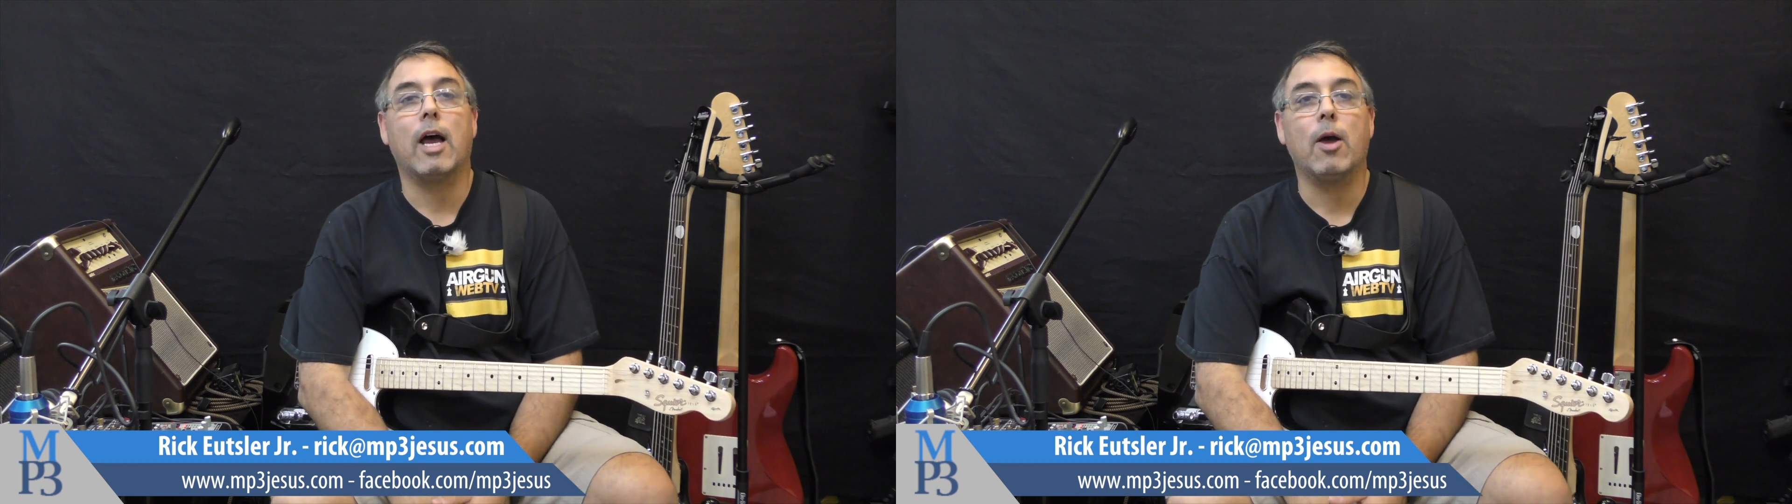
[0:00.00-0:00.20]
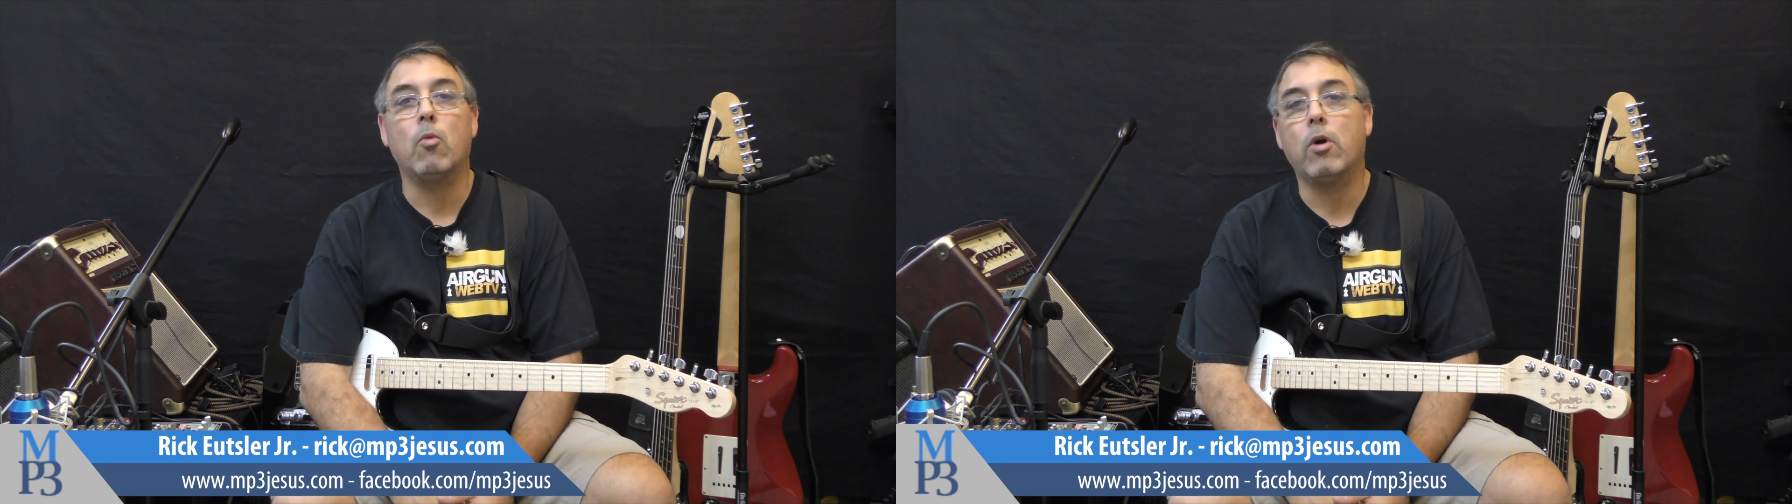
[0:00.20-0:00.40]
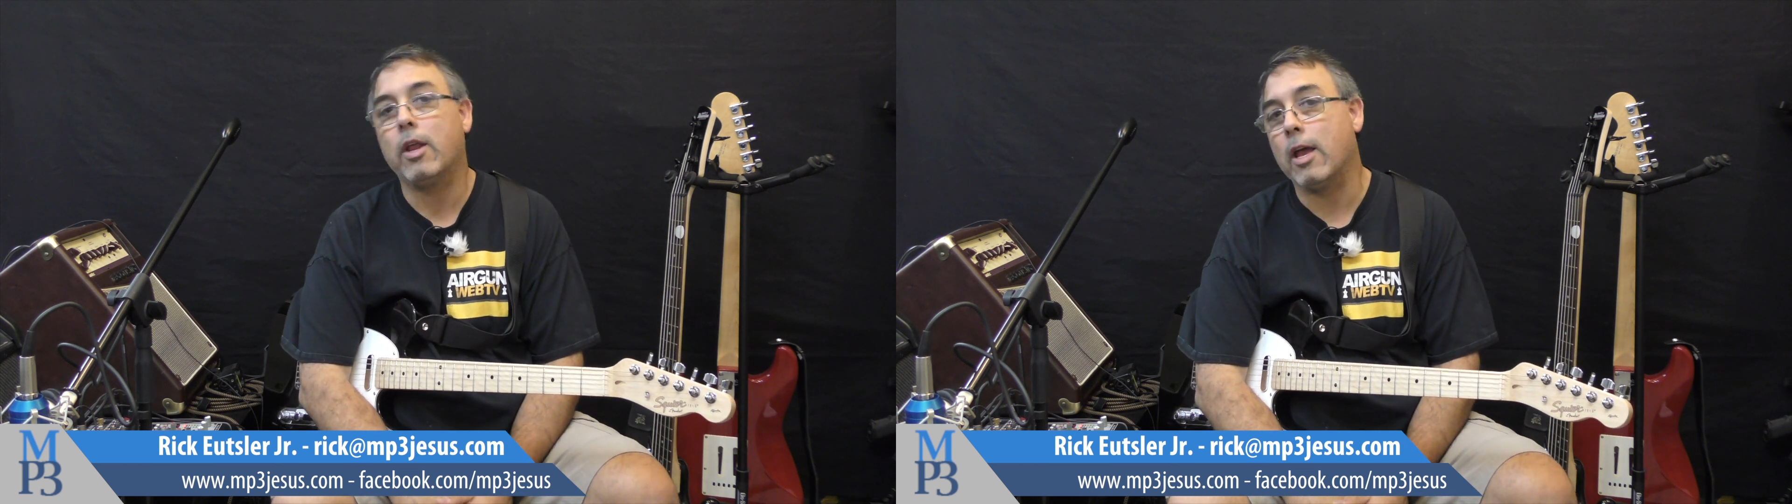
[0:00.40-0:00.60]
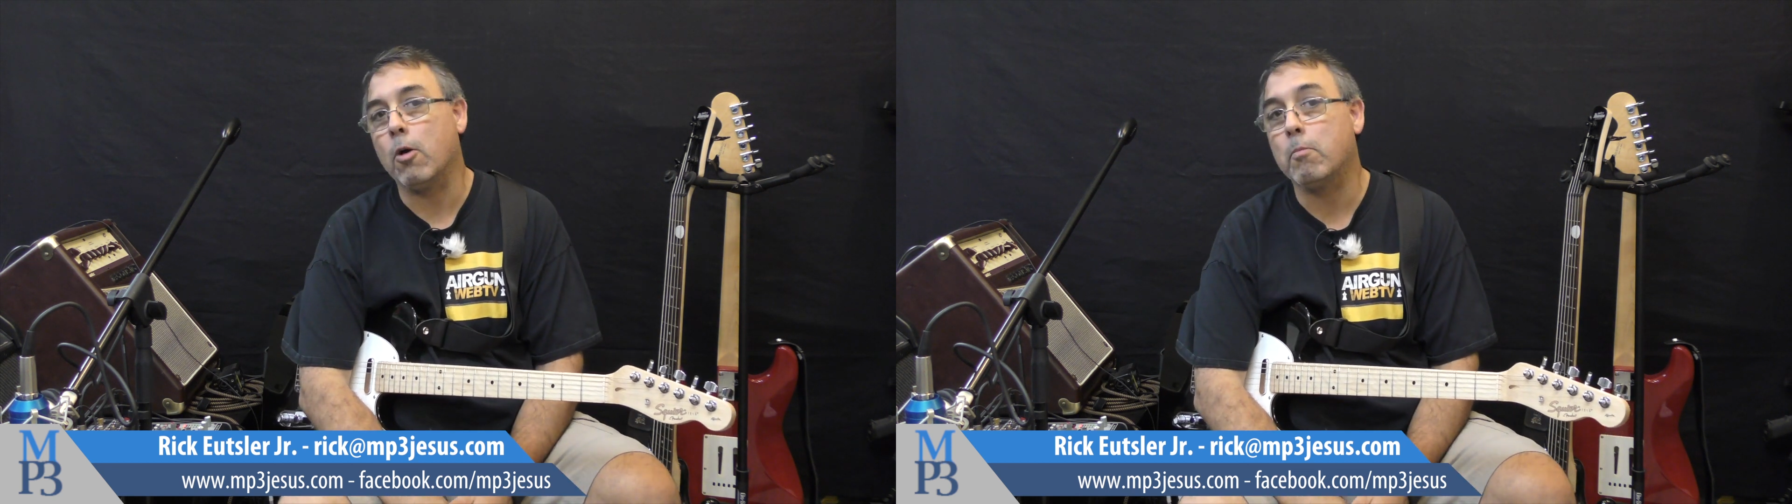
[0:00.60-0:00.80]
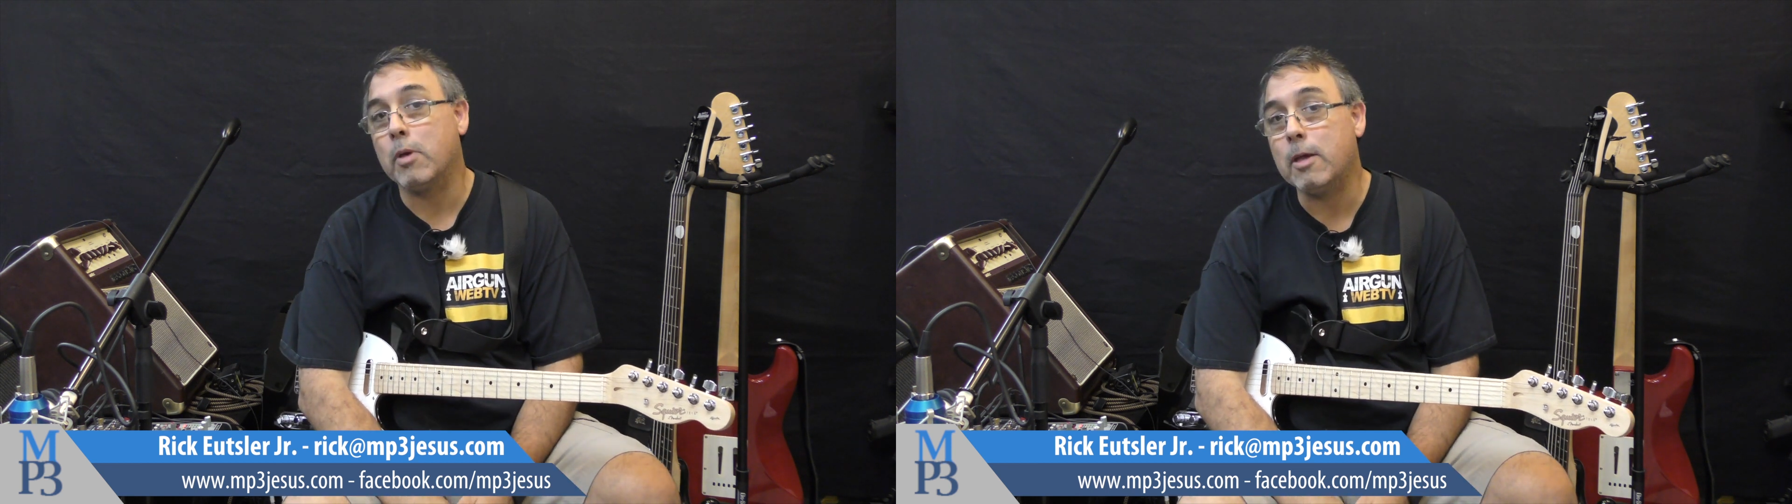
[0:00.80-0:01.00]
I want to
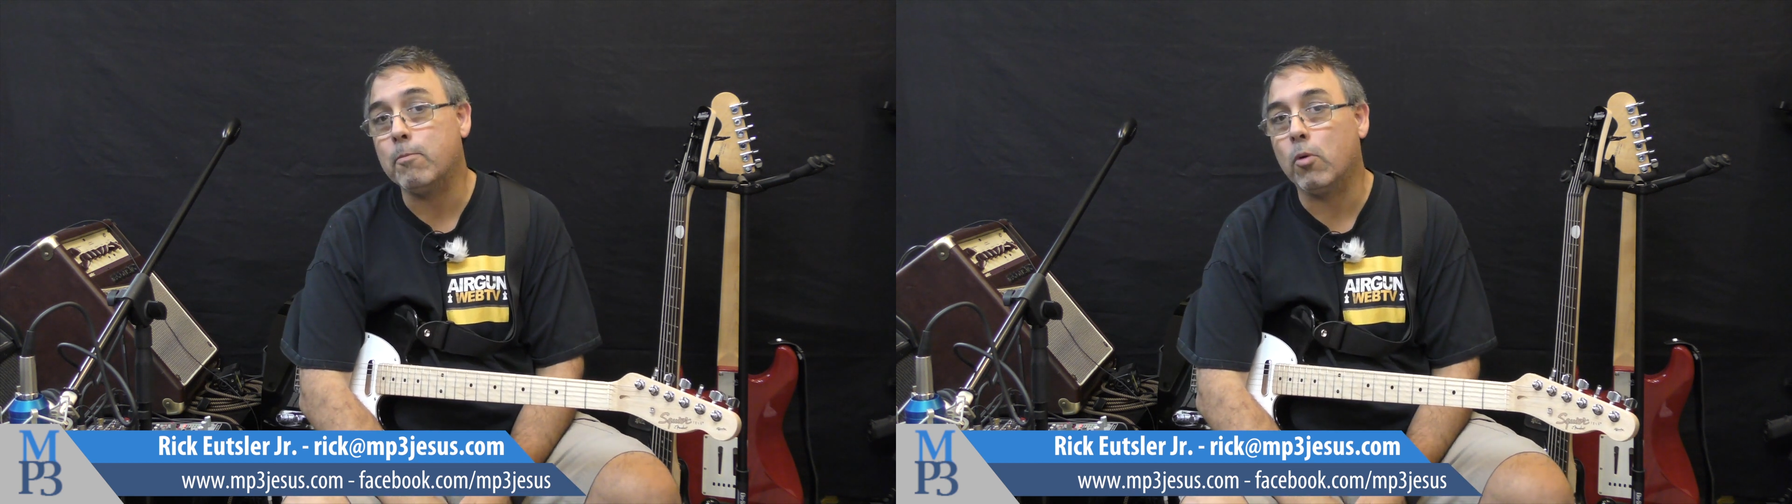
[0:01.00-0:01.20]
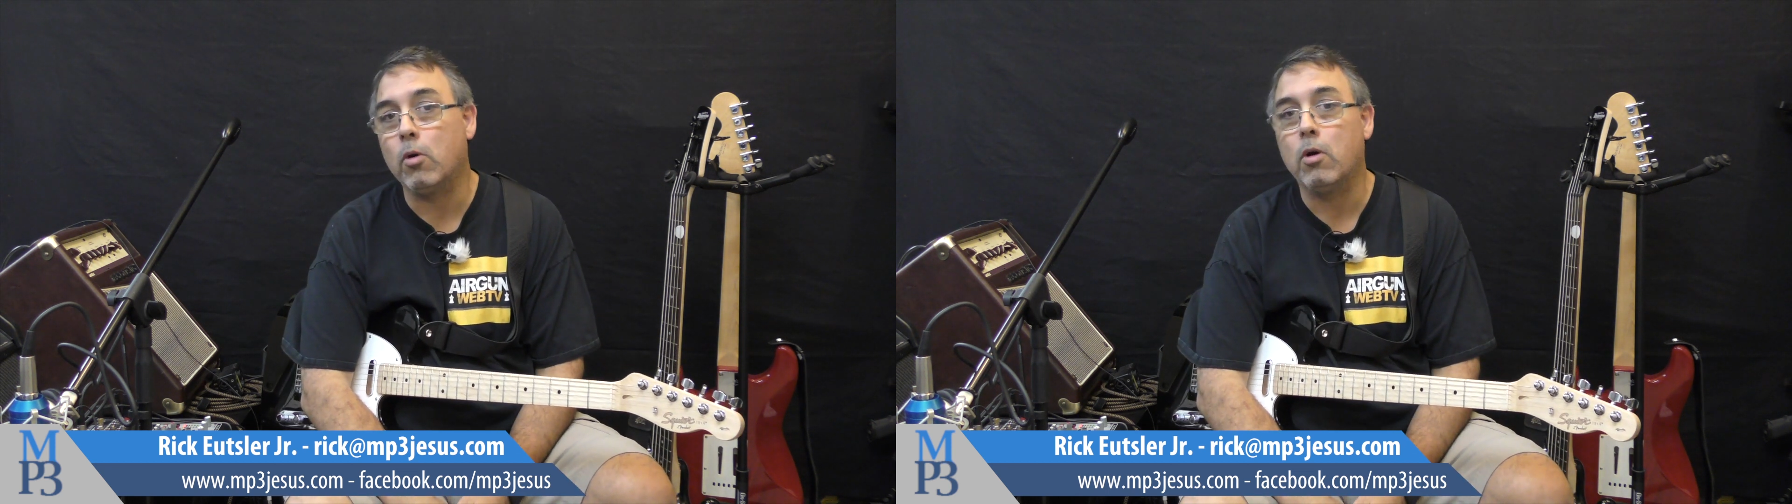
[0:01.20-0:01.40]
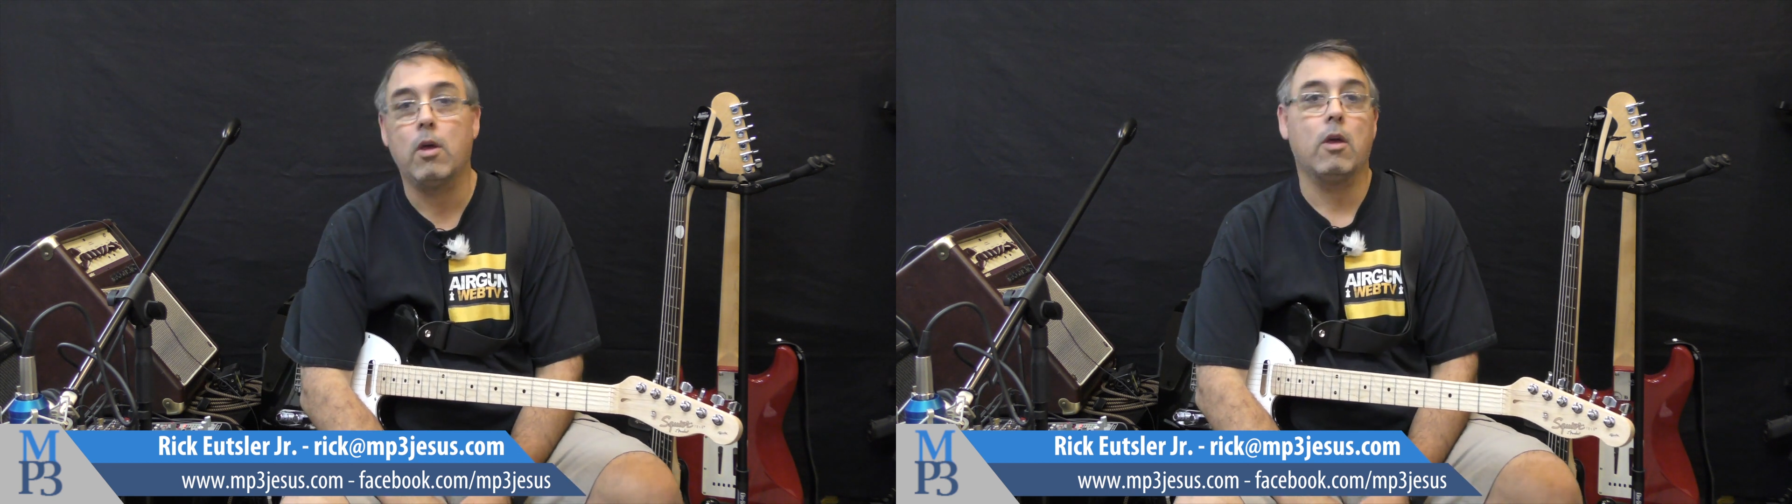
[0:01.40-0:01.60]
help people